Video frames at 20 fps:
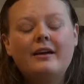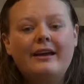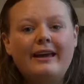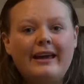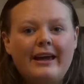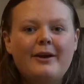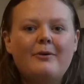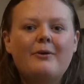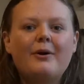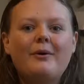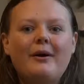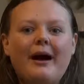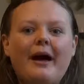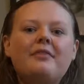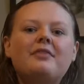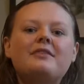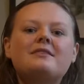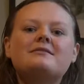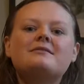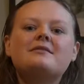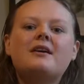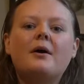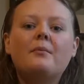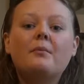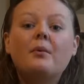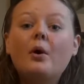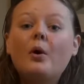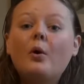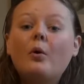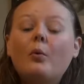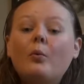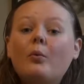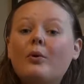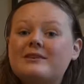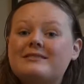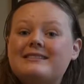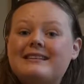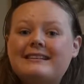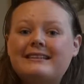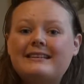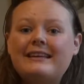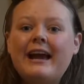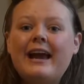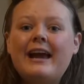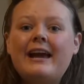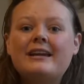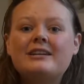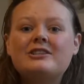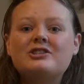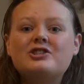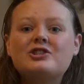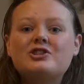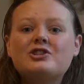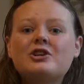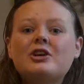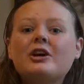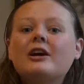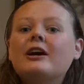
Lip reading: hero at this time was engaged,